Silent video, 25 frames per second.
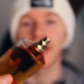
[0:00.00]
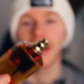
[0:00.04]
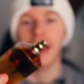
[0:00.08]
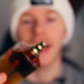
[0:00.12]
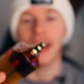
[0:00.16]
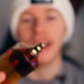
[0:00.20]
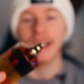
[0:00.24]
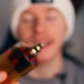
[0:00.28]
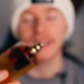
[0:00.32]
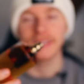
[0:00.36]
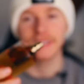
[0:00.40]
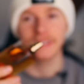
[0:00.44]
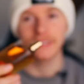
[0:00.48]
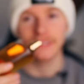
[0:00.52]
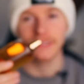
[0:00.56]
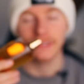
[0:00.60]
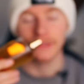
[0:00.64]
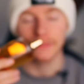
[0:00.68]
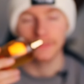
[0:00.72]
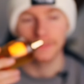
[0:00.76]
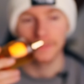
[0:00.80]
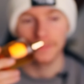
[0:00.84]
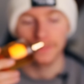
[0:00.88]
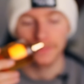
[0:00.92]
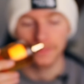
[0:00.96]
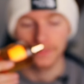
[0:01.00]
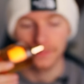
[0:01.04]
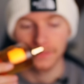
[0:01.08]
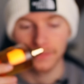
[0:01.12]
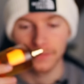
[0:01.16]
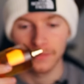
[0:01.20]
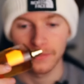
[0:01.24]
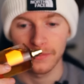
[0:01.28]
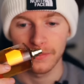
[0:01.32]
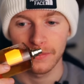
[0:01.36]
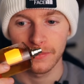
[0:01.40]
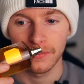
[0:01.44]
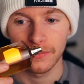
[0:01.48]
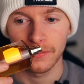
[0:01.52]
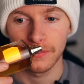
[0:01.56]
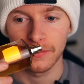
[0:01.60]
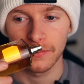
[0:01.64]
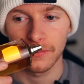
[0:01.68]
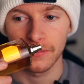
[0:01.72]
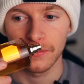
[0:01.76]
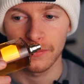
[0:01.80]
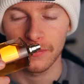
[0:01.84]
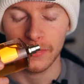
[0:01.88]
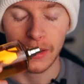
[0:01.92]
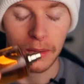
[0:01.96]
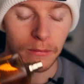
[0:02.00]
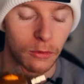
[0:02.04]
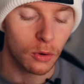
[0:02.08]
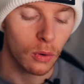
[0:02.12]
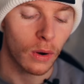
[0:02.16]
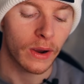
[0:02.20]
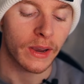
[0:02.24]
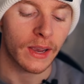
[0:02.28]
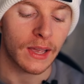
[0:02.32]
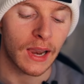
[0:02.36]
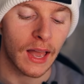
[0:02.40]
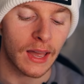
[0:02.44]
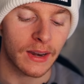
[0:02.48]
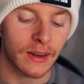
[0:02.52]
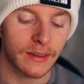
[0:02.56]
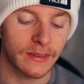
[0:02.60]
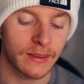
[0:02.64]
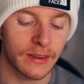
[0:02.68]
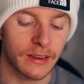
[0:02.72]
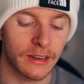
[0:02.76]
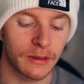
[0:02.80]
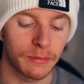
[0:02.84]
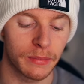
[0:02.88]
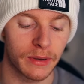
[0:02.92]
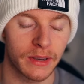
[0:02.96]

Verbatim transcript: and I'm quite glad I did